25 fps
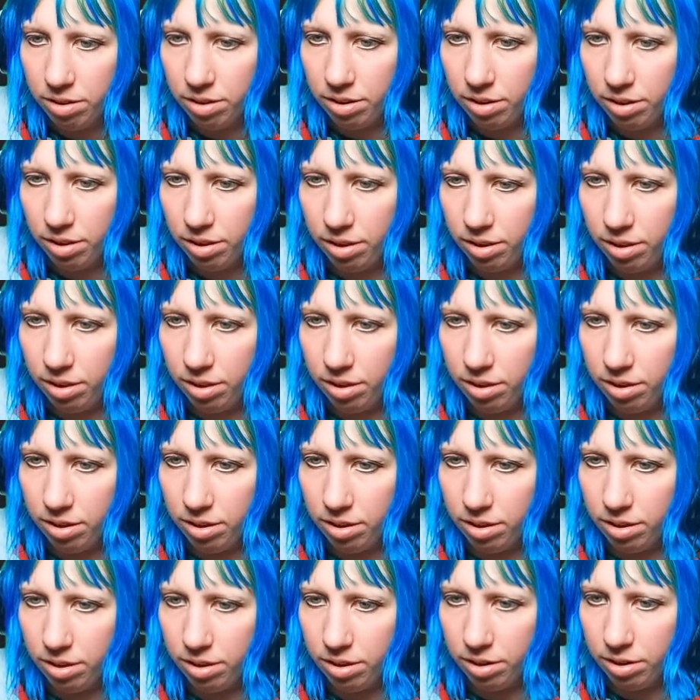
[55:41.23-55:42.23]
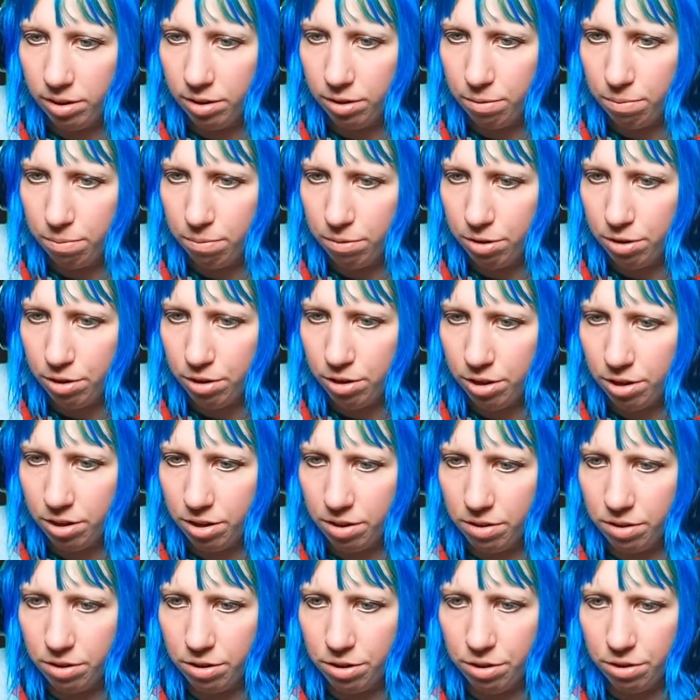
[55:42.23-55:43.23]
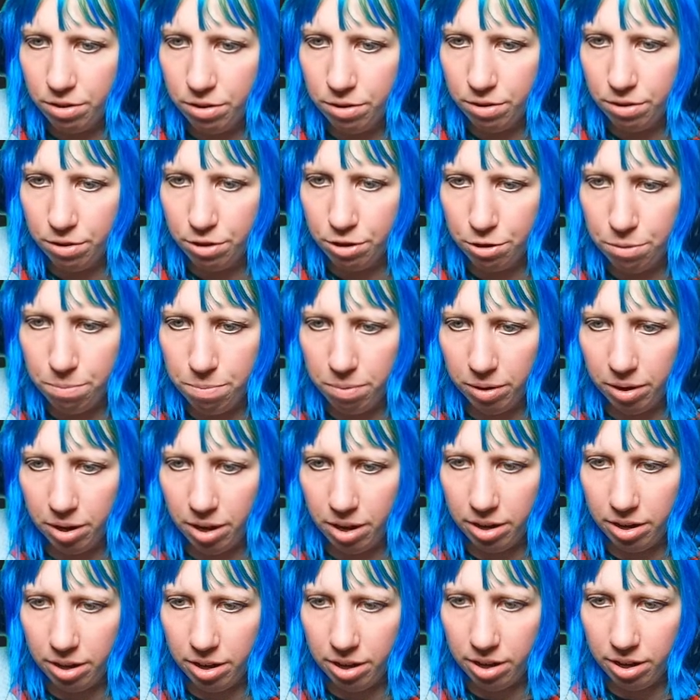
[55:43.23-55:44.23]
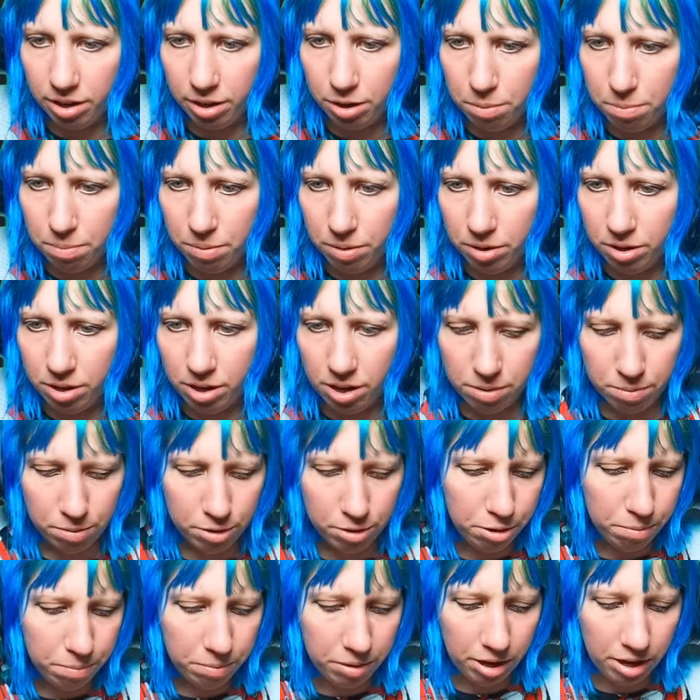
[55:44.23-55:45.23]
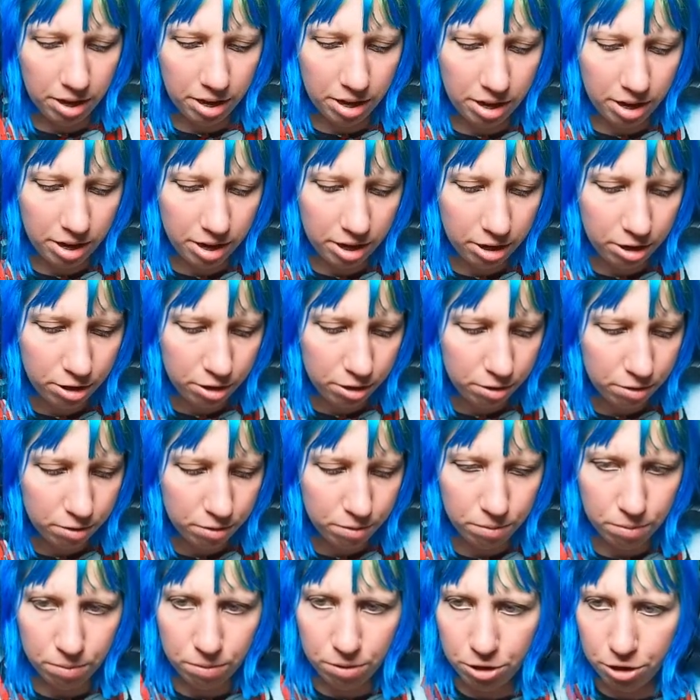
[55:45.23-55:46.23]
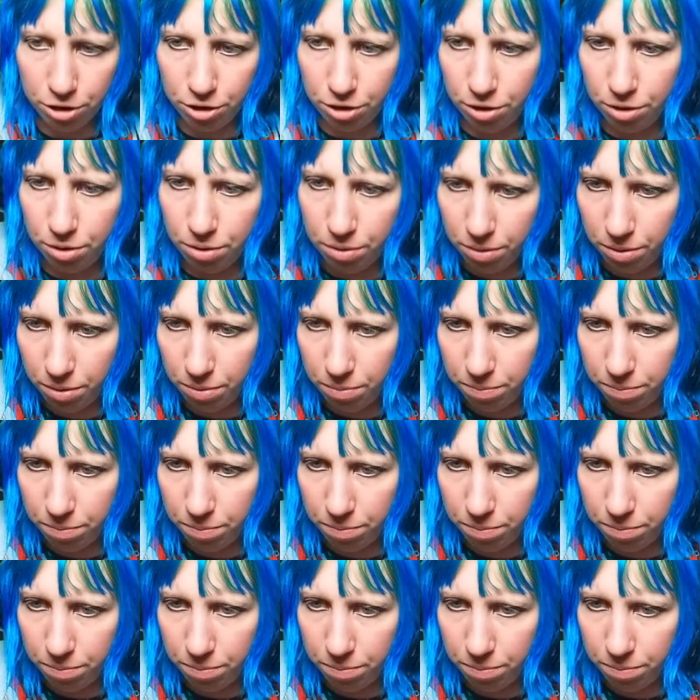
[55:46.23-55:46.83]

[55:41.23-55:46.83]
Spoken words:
And we're just going to duplicate that a couple of times. Duplicate coal 2.